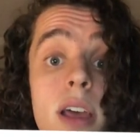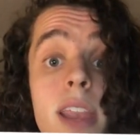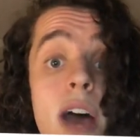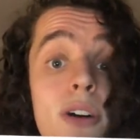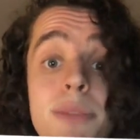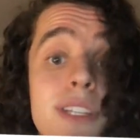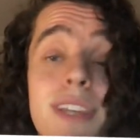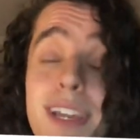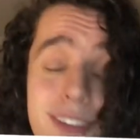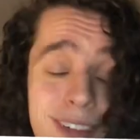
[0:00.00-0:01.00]
now I'm just
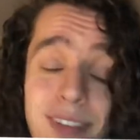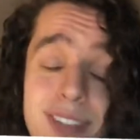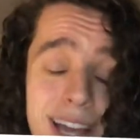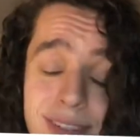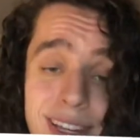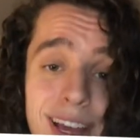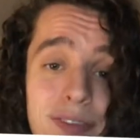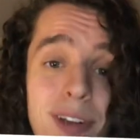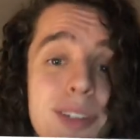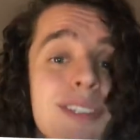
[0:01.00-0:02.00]
like, I've dived in head
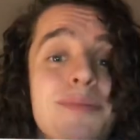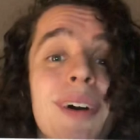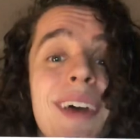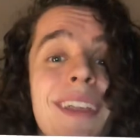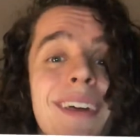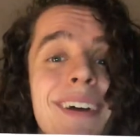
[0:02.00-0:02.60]
first, but